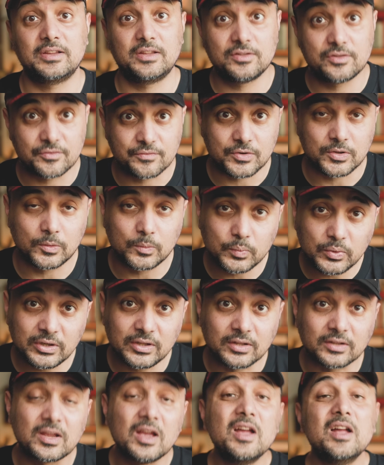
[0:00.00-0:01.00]
in the real
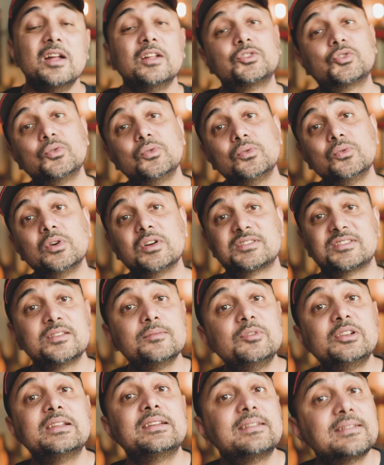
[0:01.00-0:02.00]
world through a
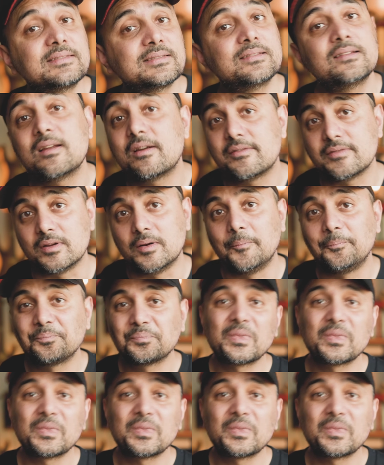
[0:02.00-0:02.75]
simulated scenario.